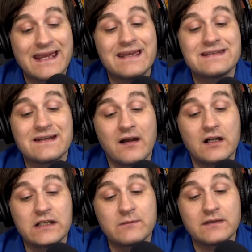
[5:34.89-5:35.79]
his
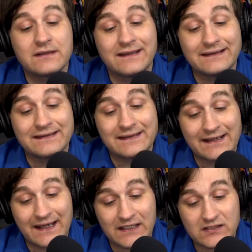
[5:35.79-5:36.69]
argument against that
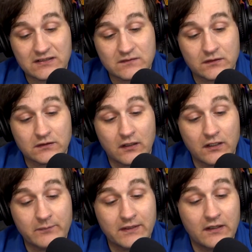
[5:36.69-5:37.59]
action is
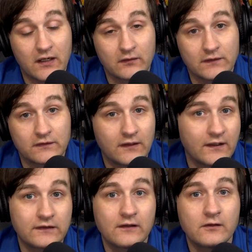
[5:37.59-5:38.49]
regarded by Congress
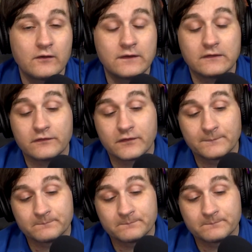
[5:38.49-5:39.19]
as conclusive.